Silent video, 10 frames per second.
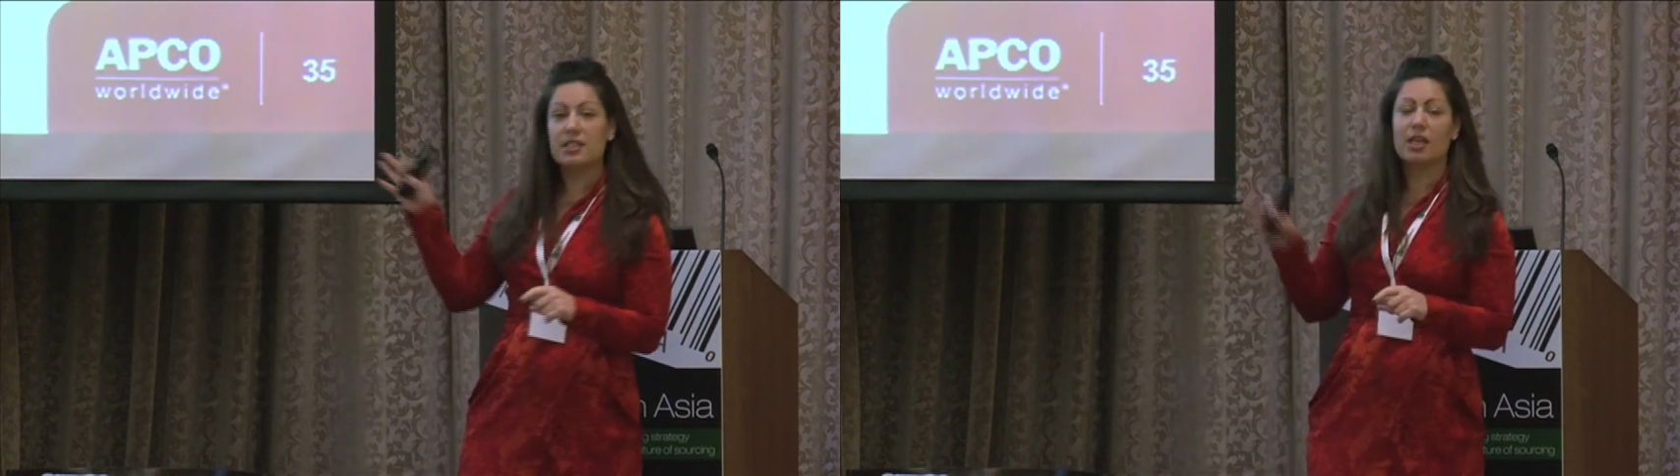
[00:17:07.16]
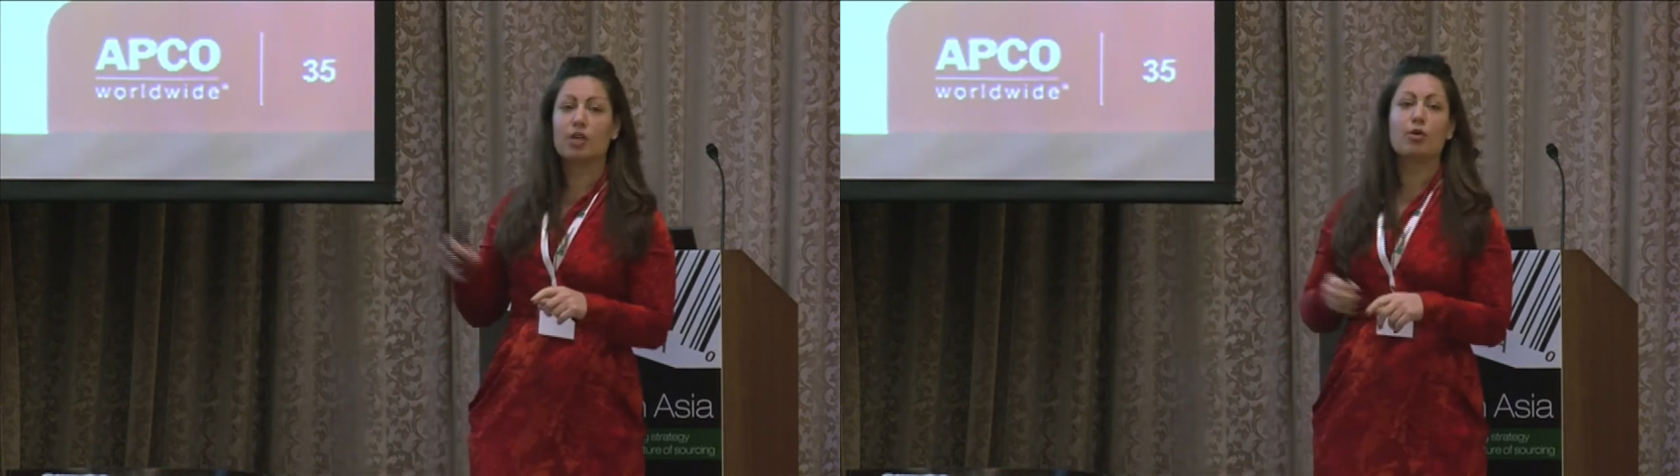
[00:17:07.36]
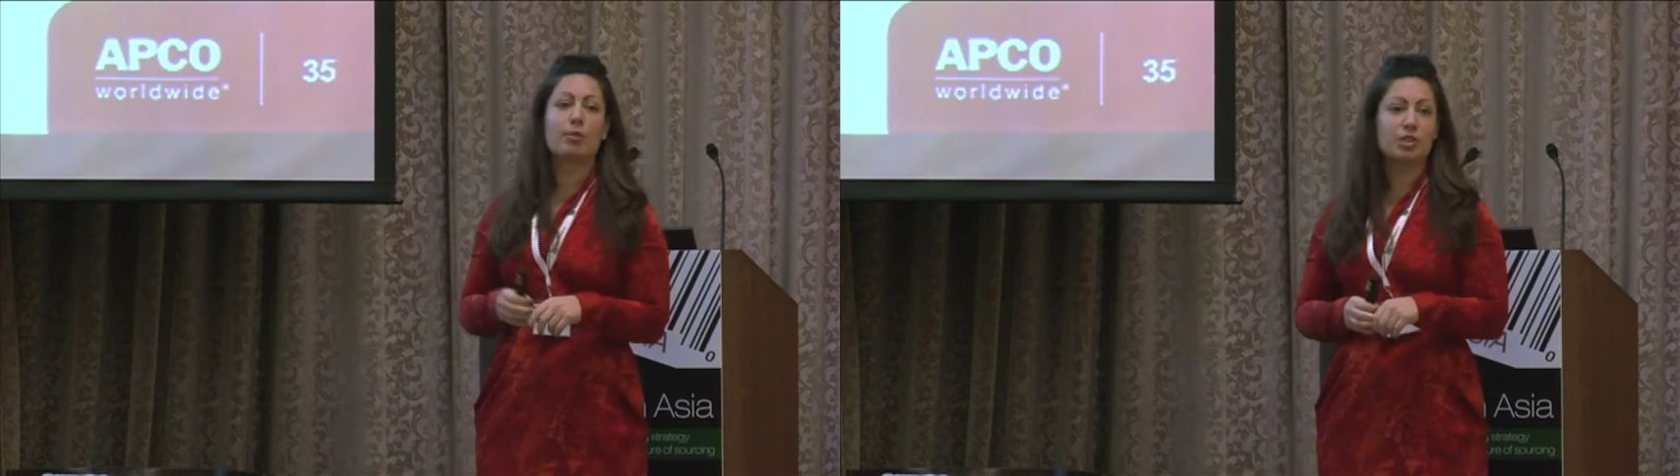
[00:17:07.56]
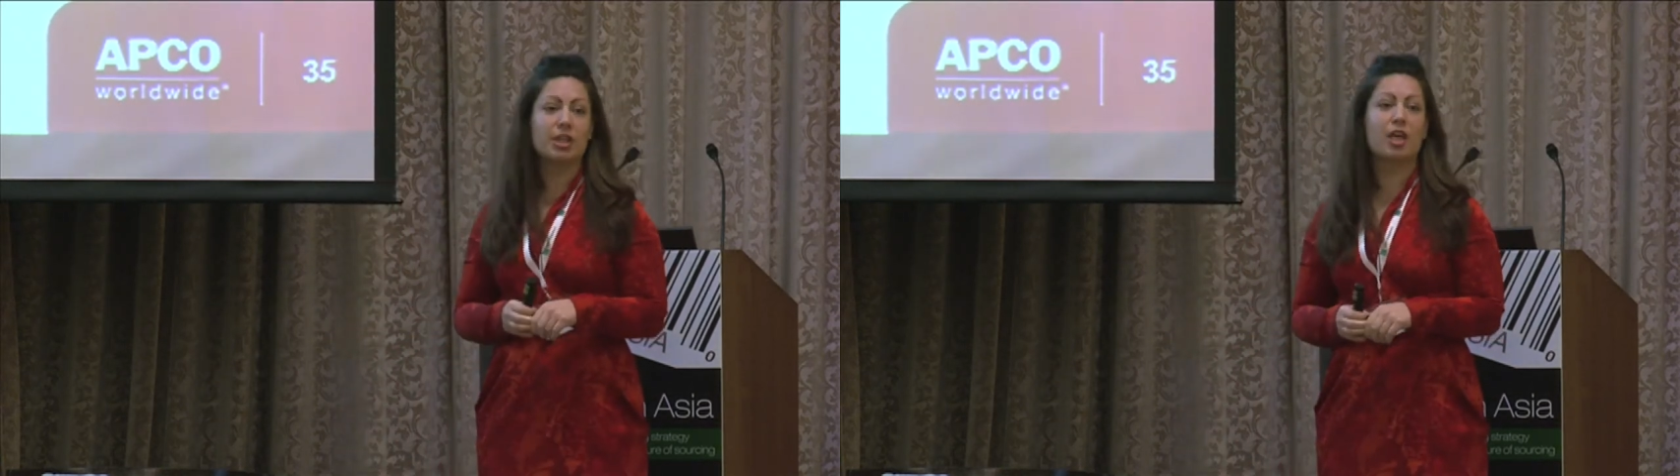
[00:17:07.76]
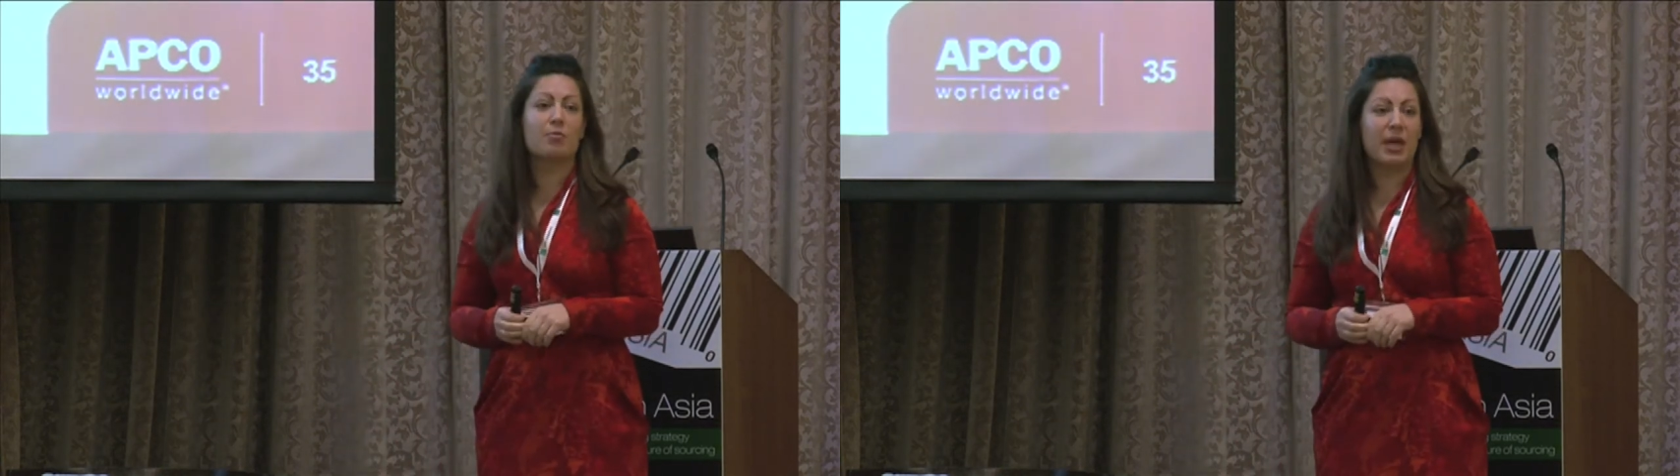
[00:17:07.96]

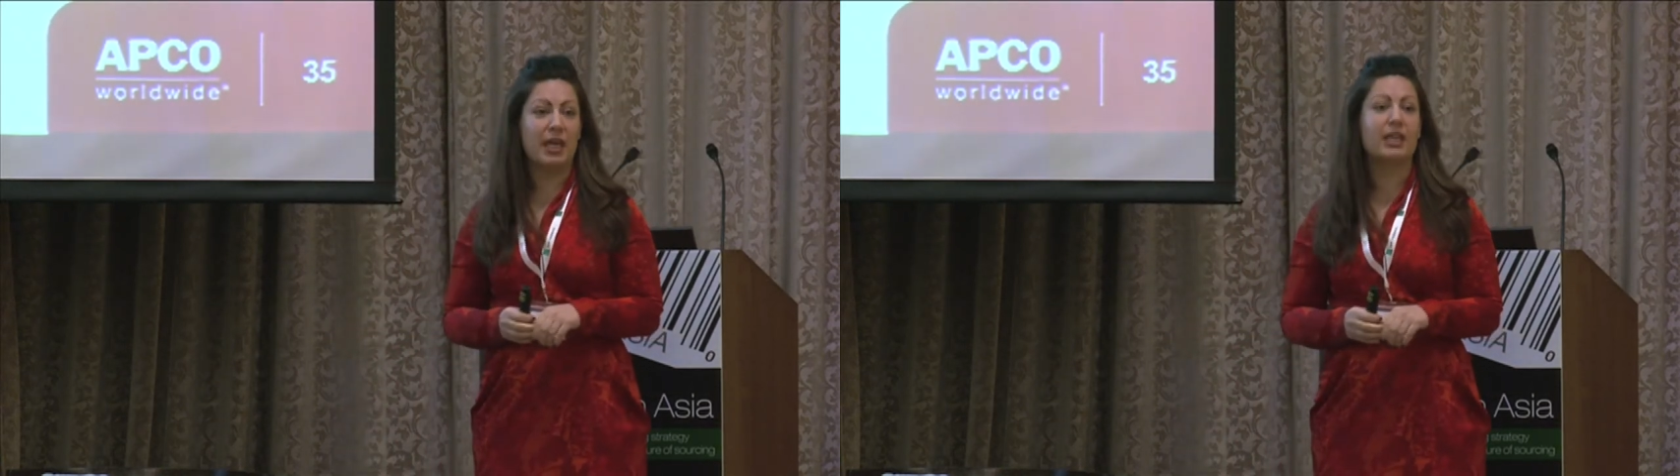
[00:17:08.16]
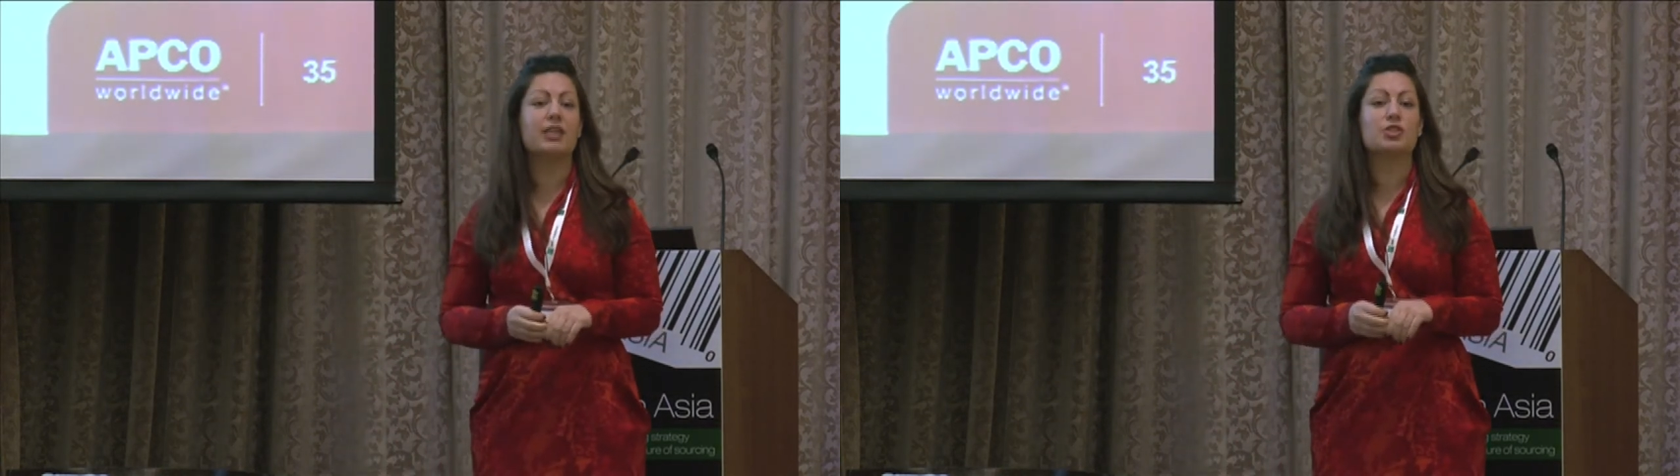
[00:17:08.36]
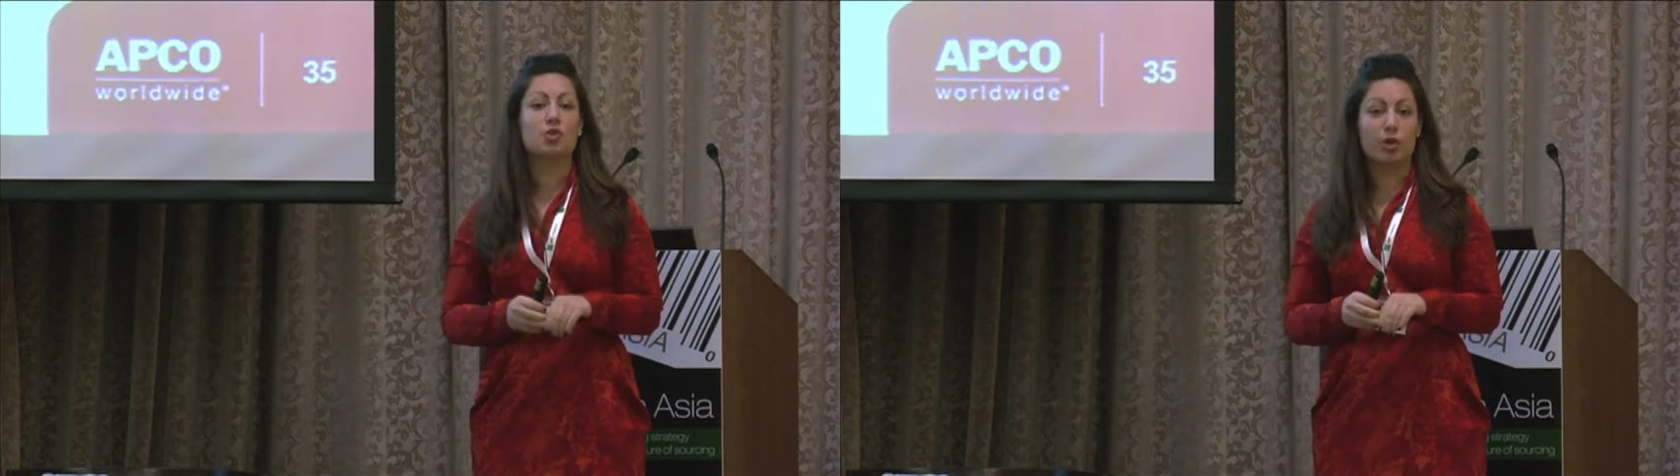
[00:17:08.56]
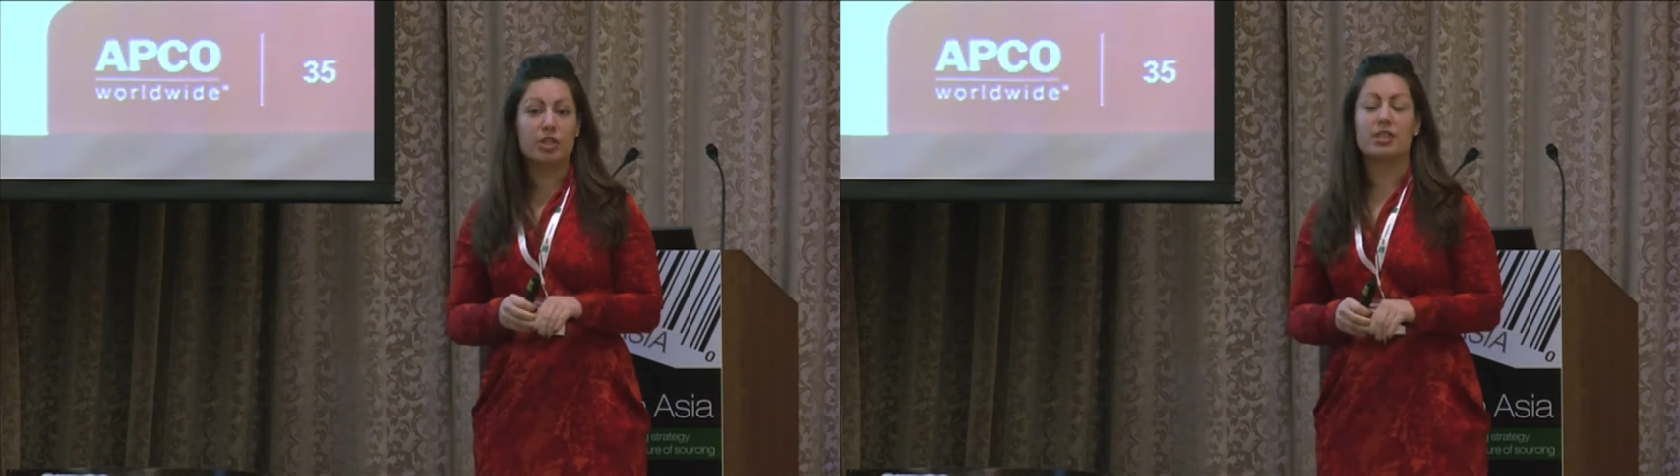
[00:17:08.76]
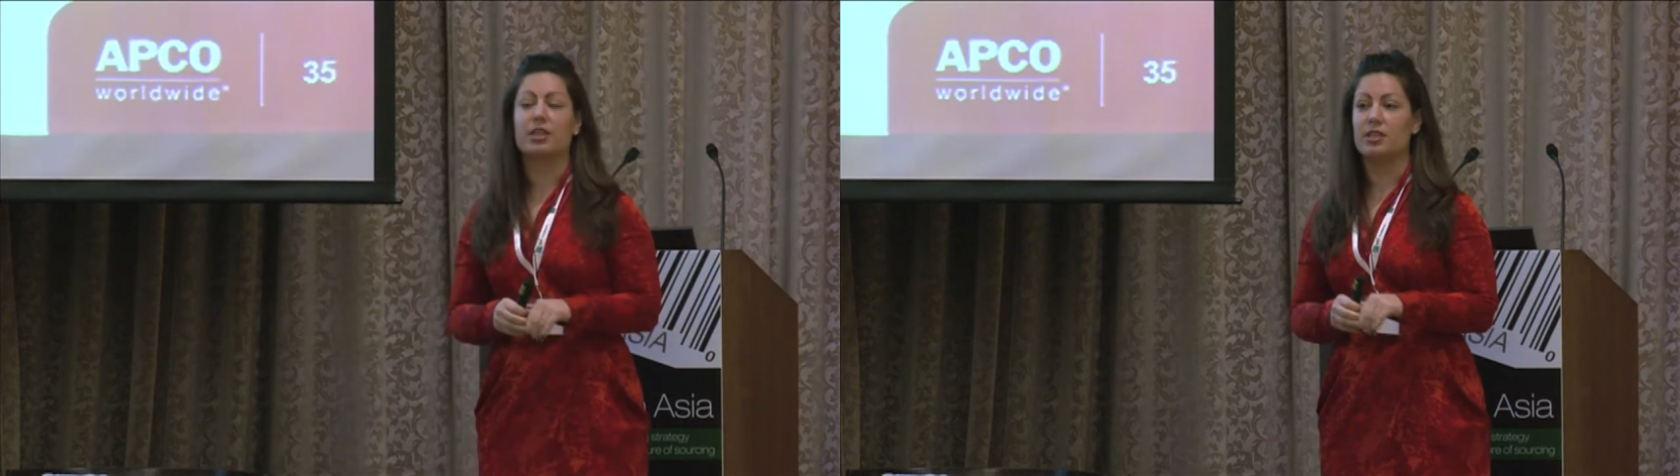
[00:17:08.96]
anti-corruption campaign is going
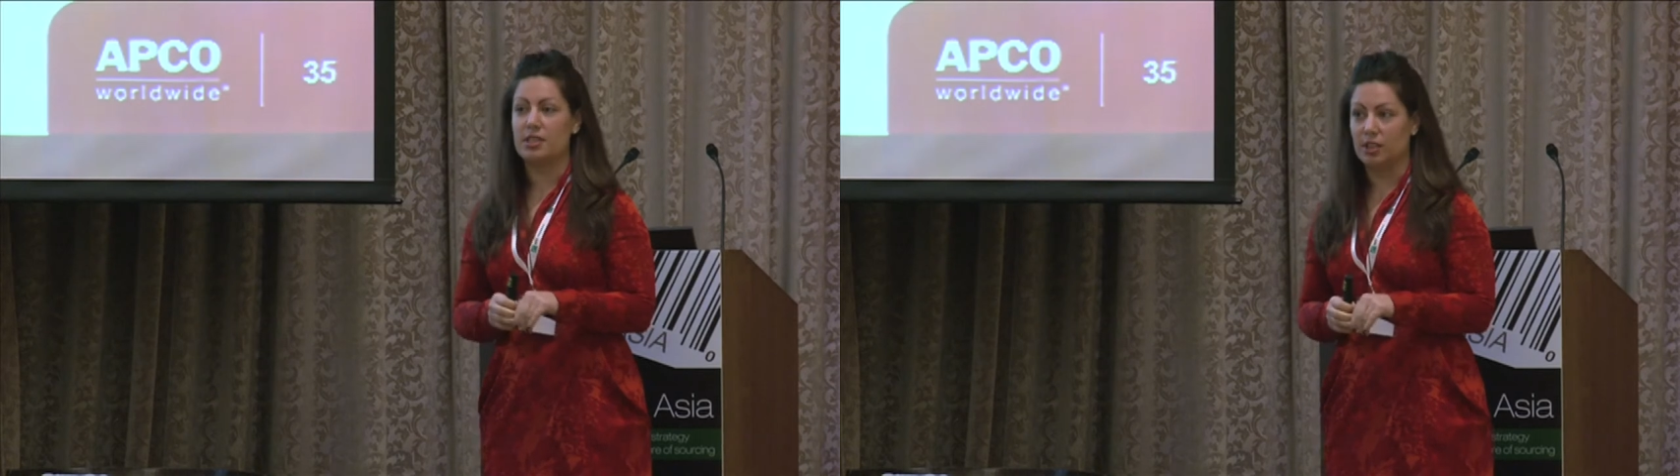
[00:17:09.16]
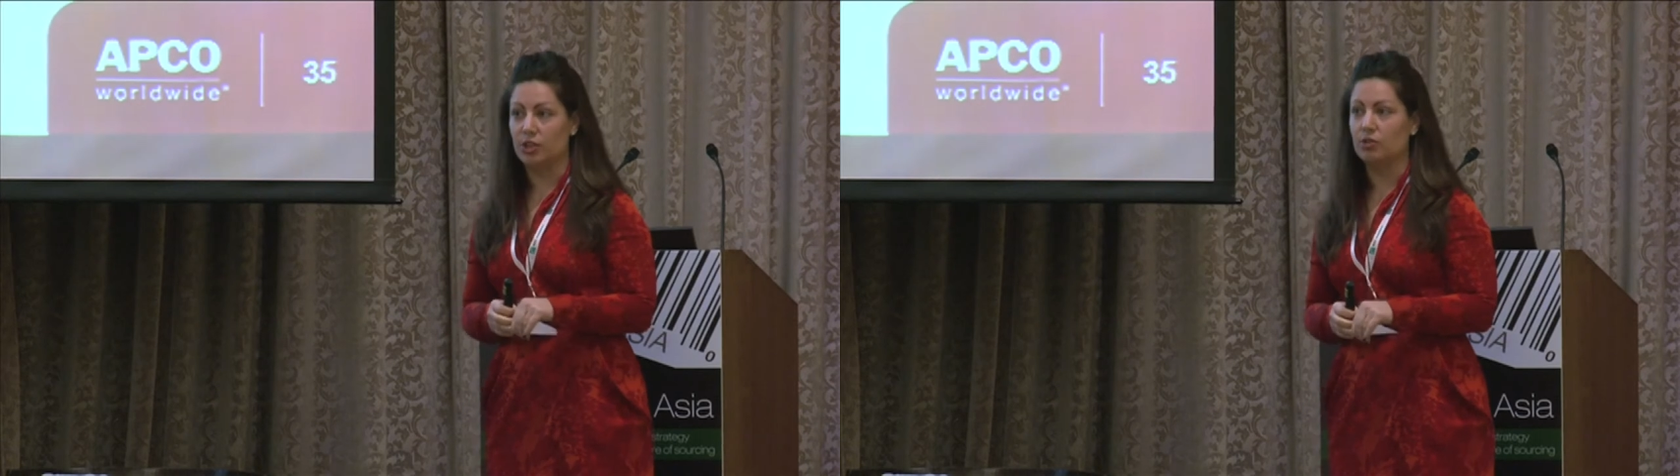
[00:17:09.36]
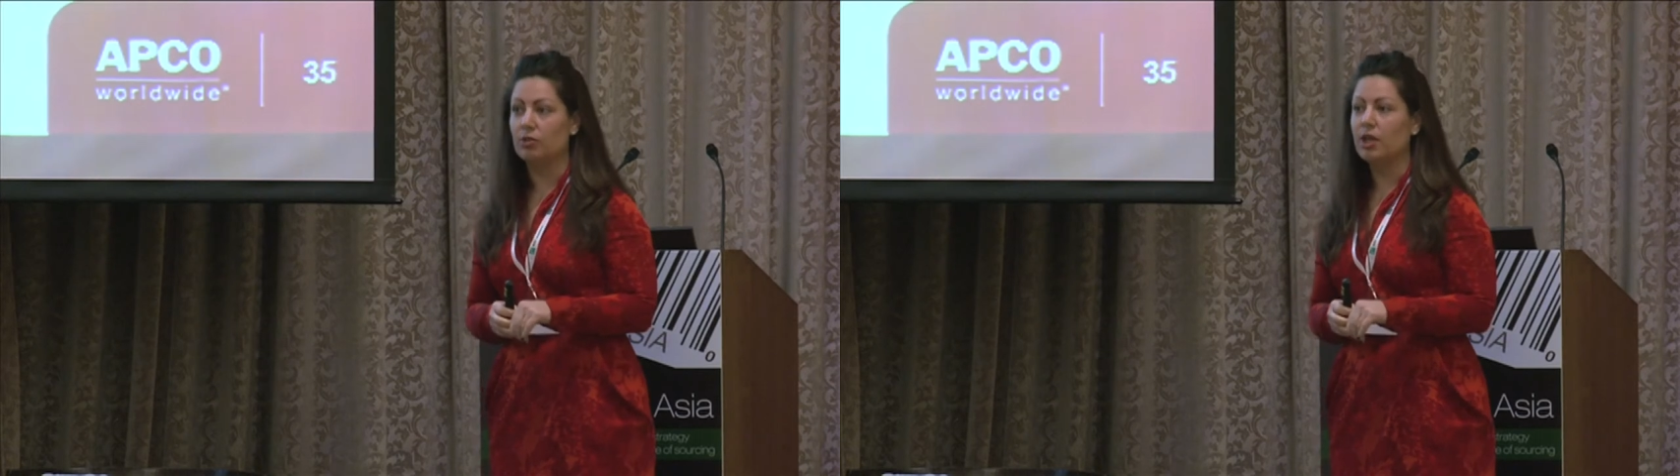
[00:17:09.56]
to continue.